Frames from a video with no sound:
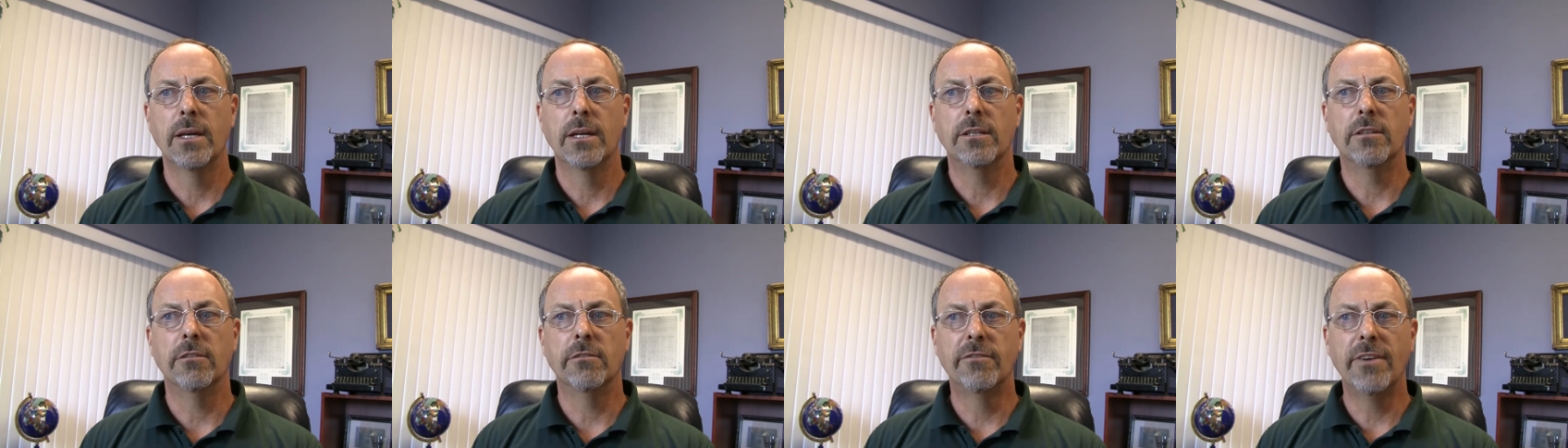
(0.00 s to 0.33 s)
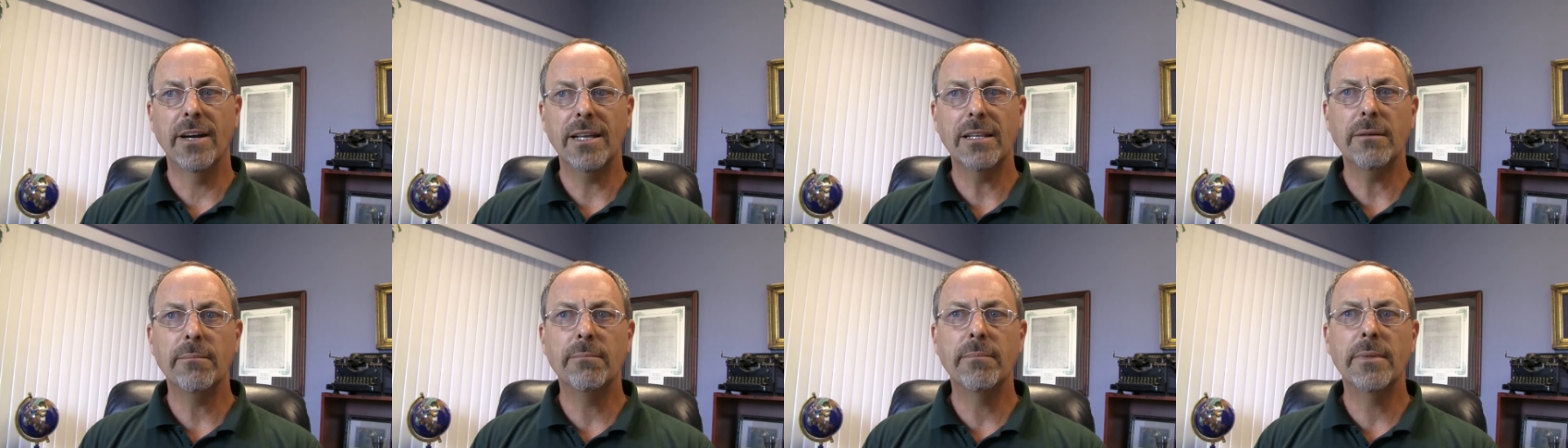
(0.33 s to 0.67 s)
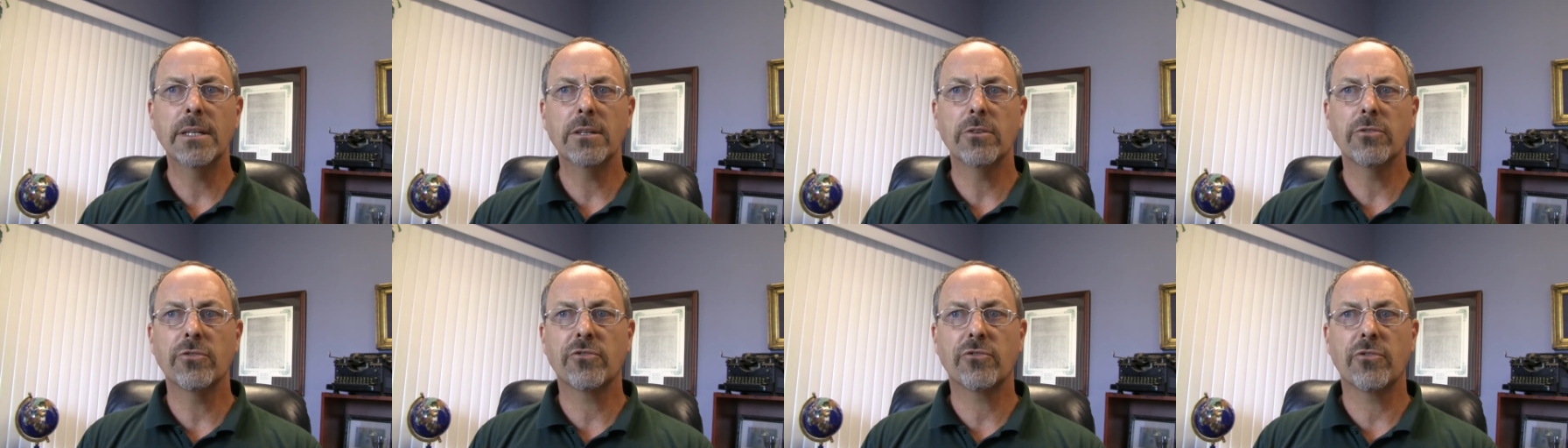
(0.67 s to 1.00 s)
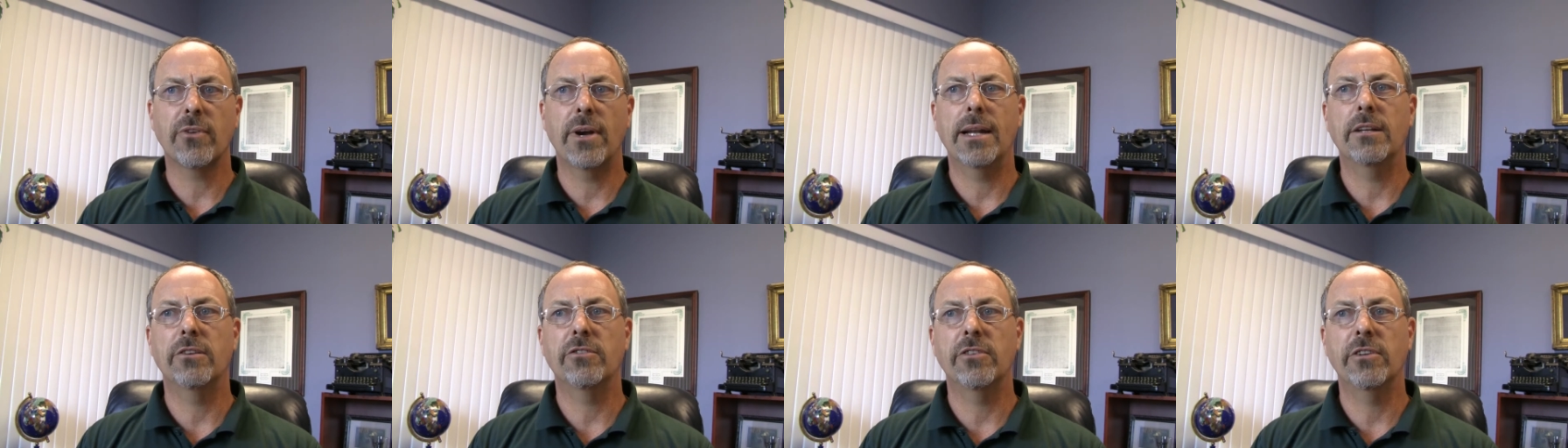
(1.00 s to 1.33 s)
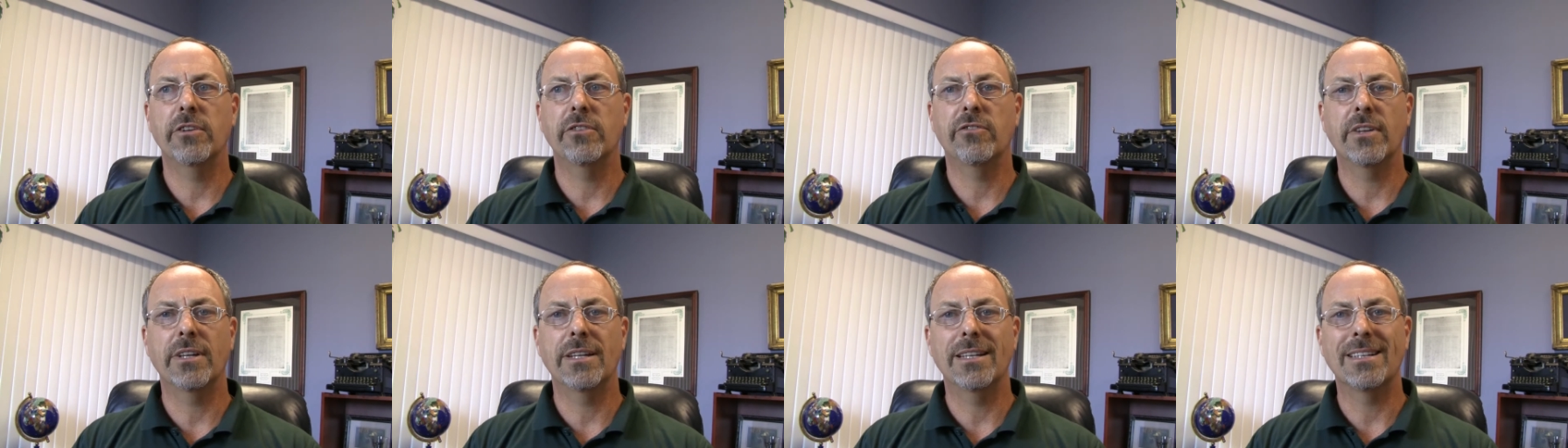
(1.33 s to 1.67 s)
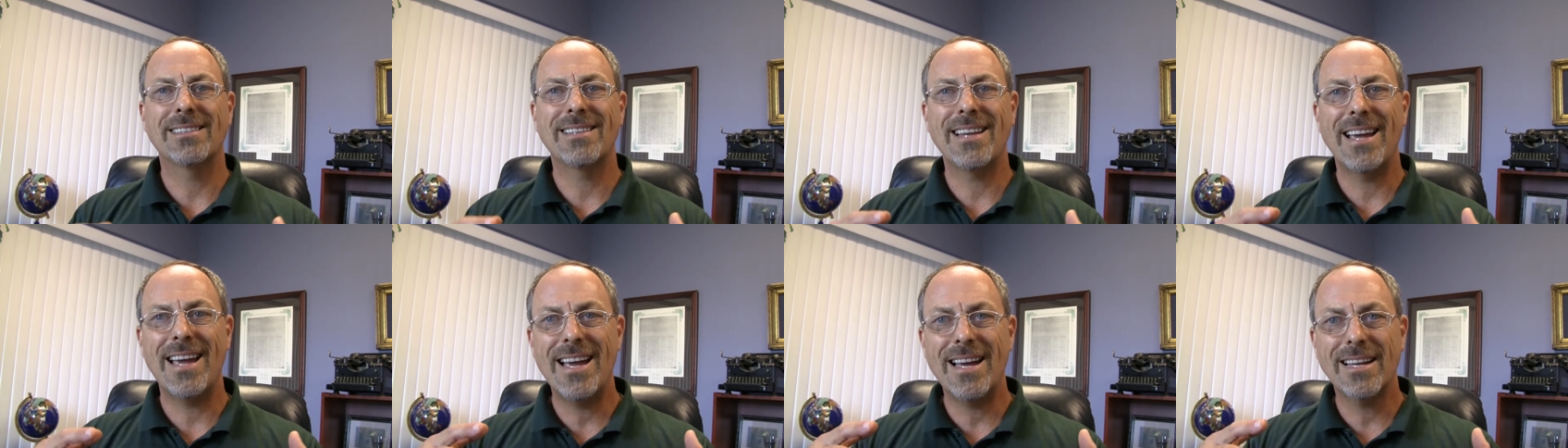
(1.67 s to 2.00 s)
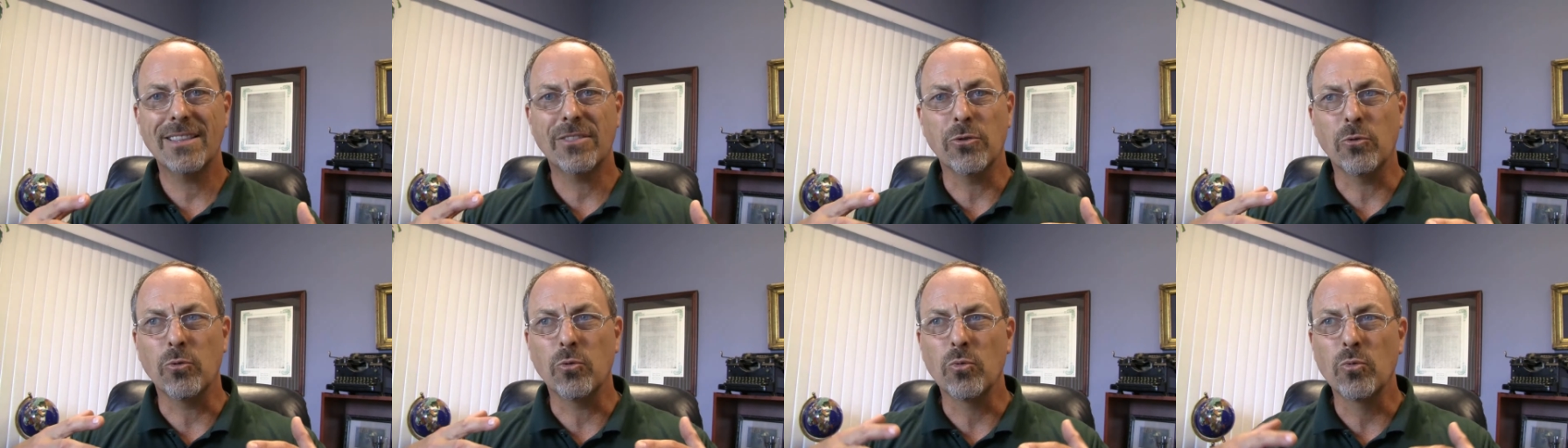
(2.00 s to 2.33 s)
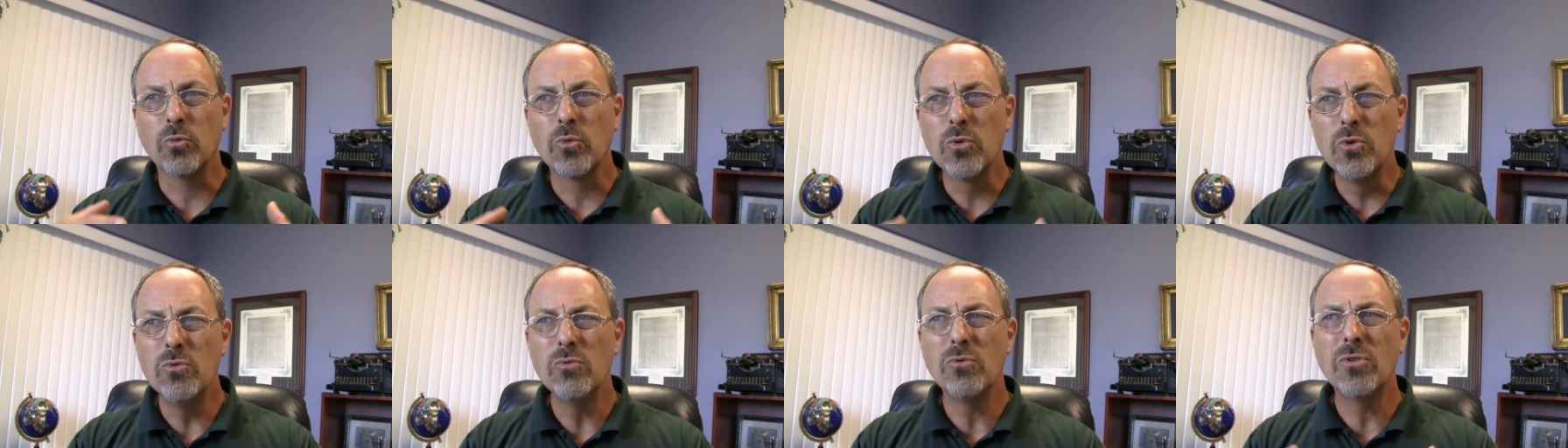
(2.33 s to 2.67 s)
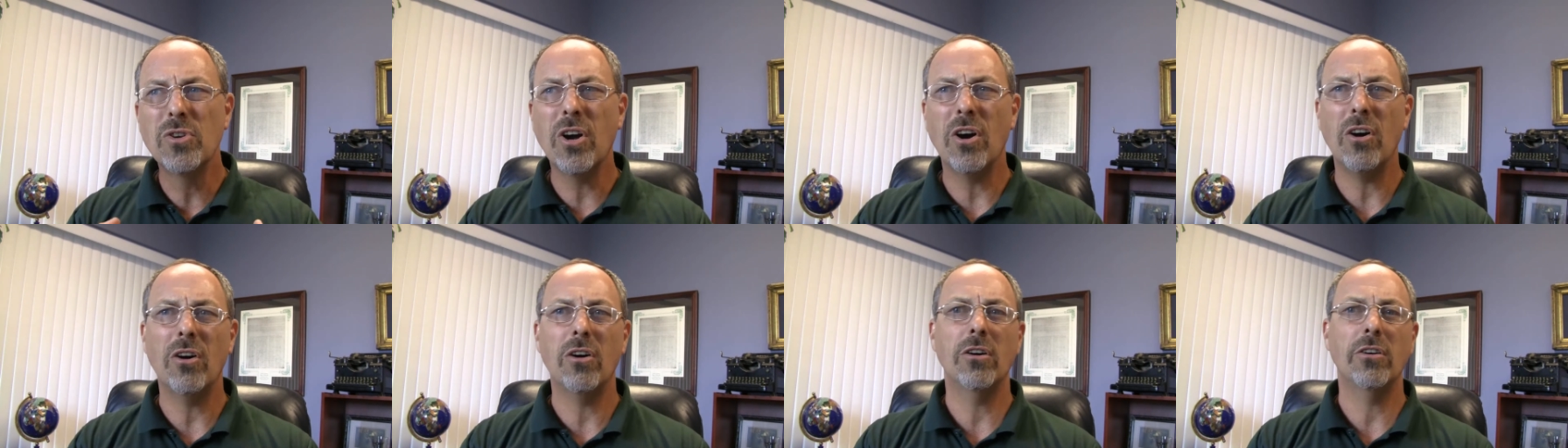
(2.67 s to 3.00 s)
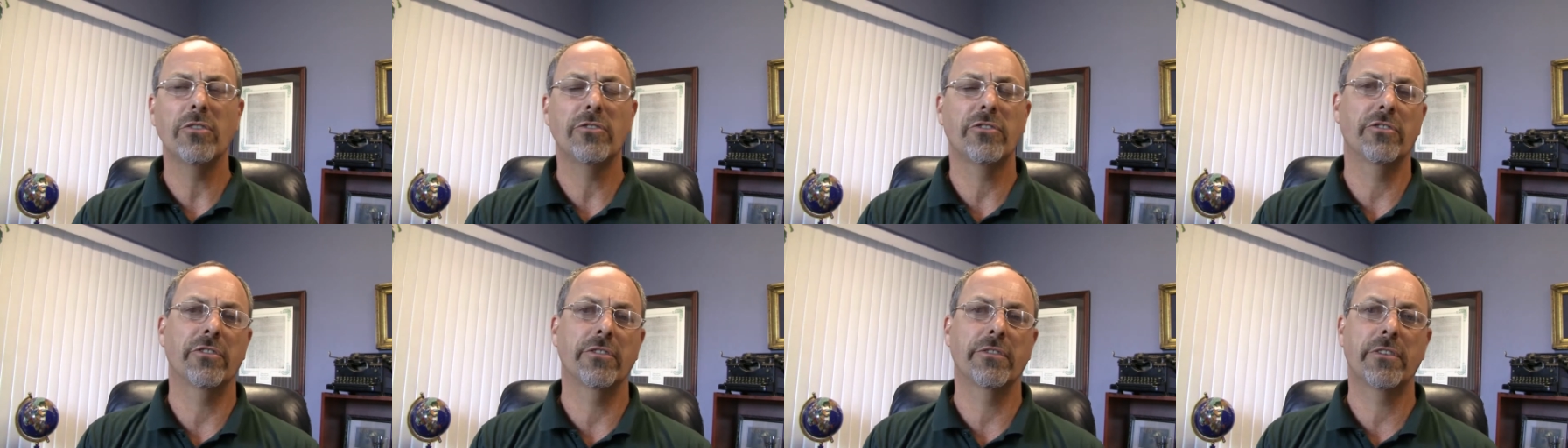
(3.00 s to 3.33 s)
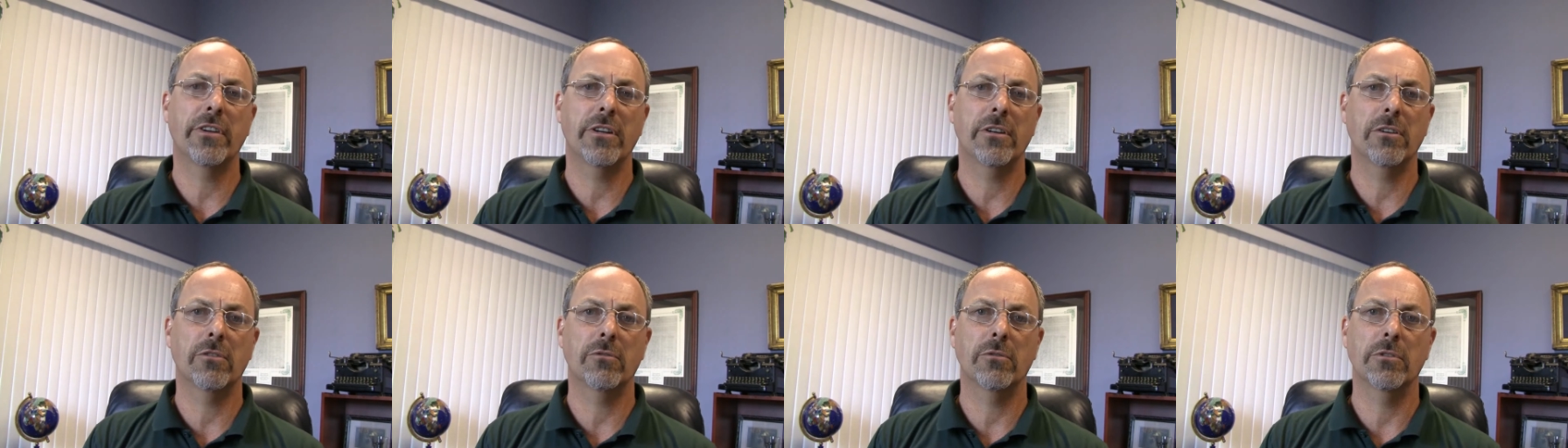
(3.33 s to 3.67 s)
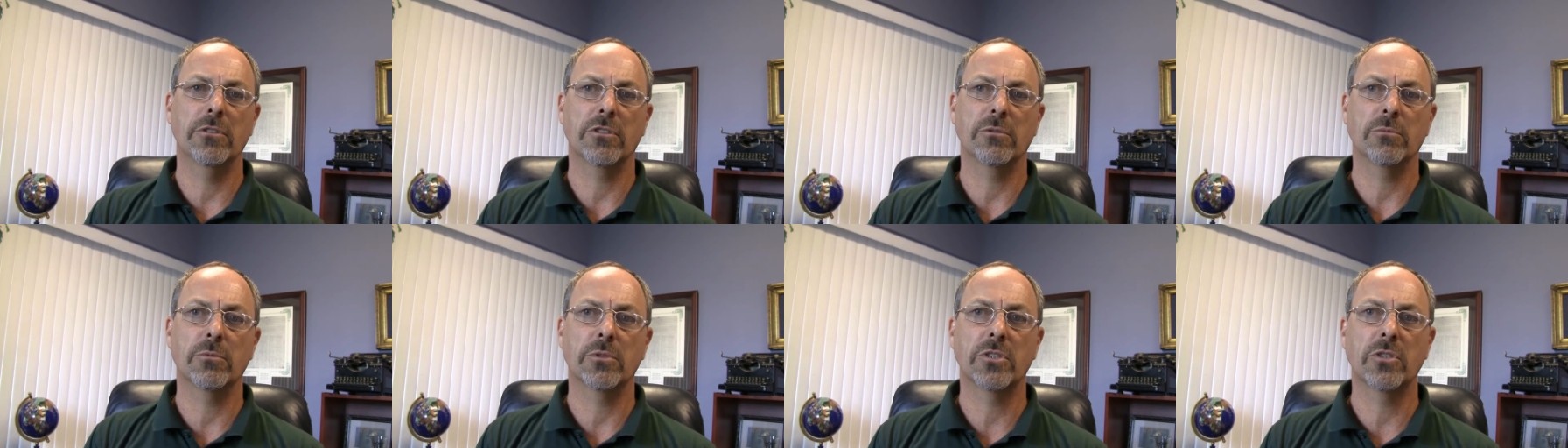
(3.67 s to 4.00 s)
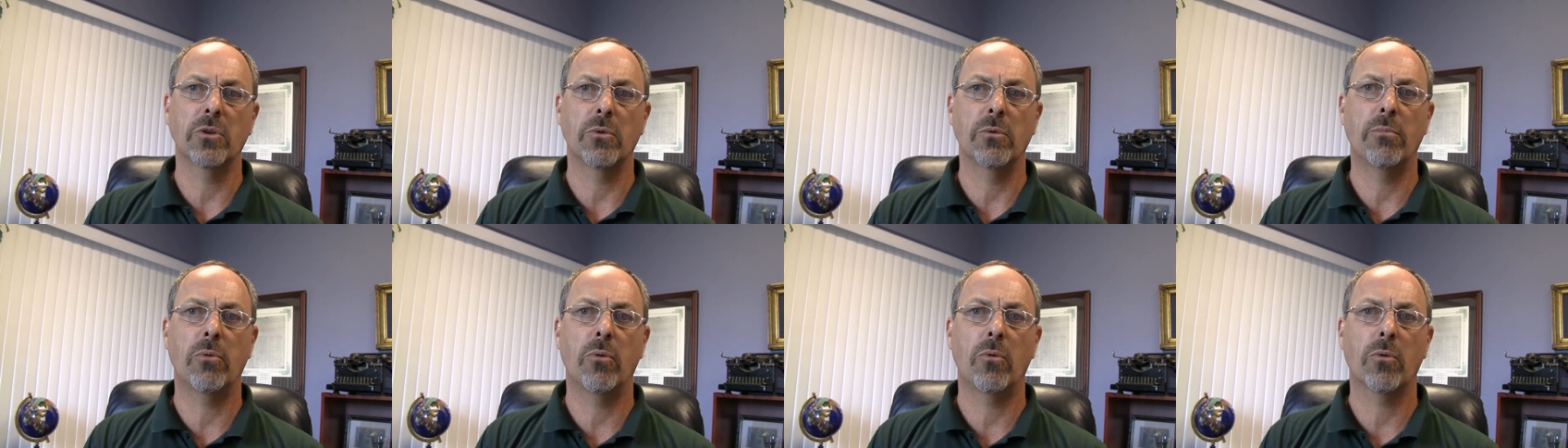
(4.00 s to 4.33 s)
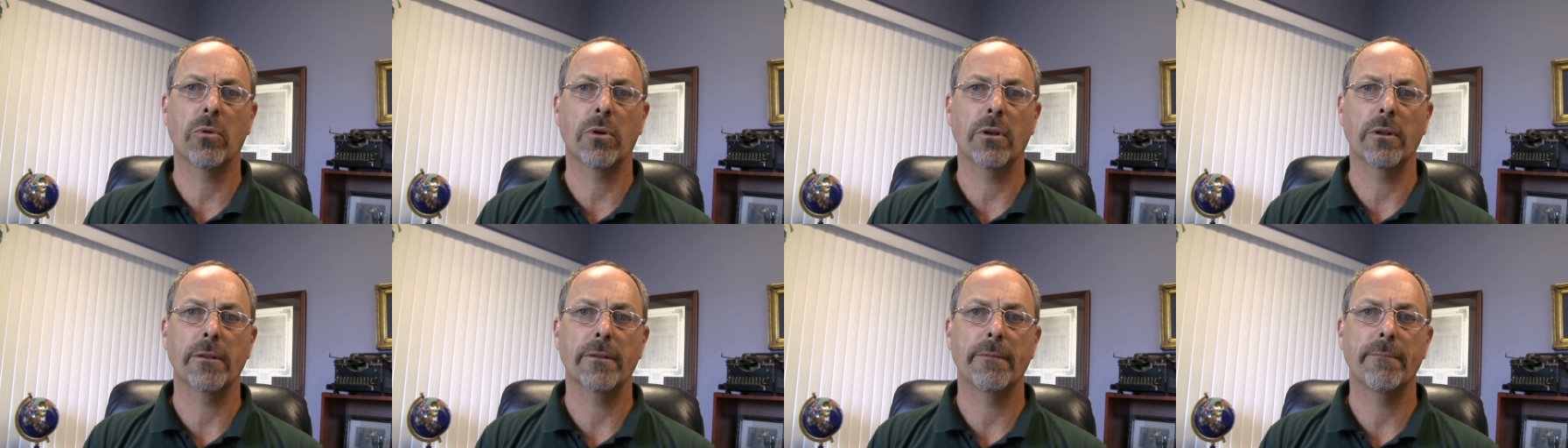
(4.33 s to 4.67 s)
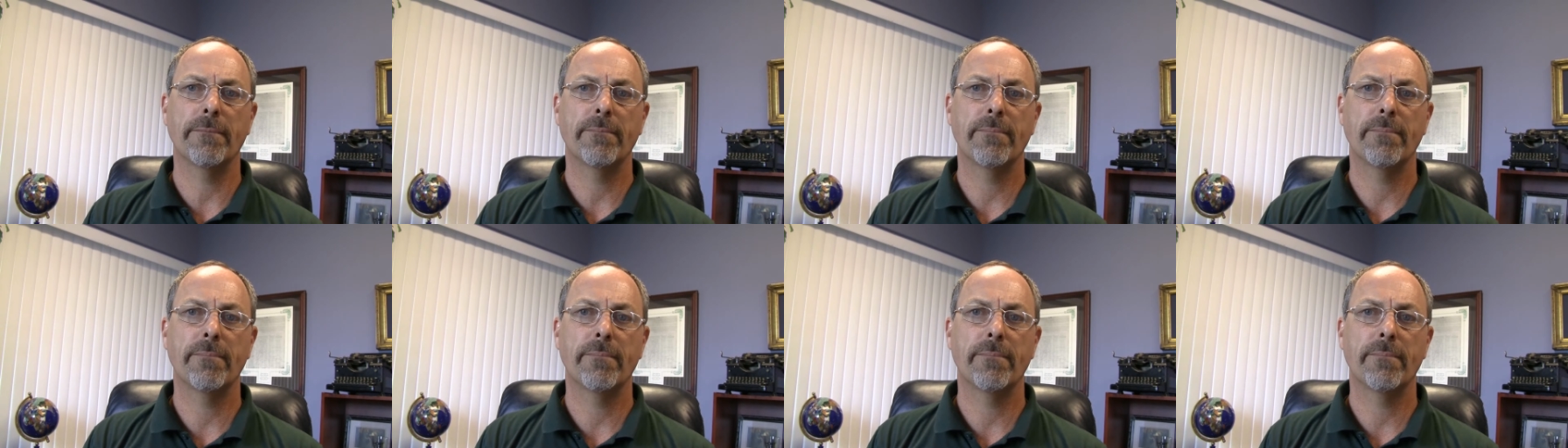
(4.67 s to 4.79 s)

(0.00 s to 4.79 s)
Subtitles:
developmental strategies that attack the root causes of terrorism are so important.